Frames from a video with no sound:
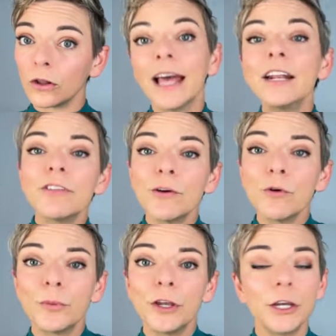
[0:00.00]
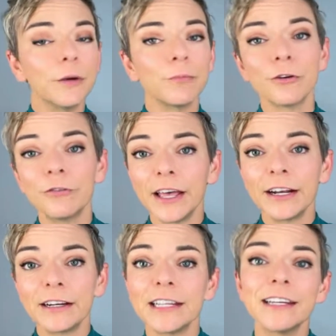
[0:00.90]
and if there will be
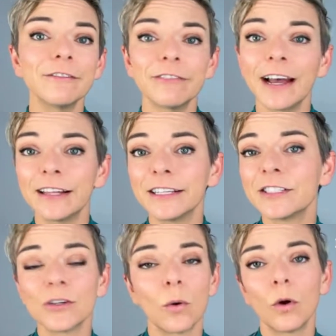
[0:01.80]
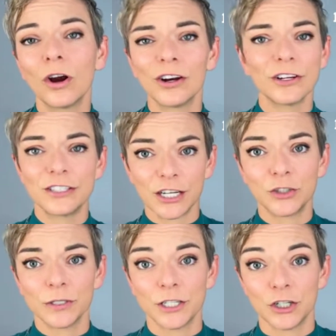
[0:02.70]
profanity, violence, or
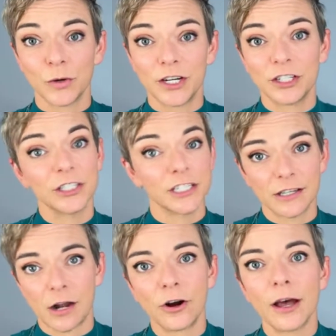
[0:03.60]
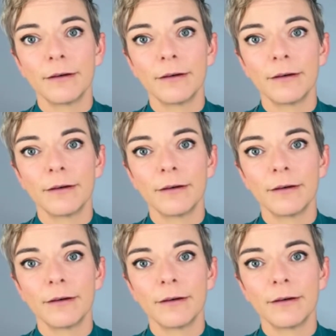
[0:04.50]
sexual situations, etc.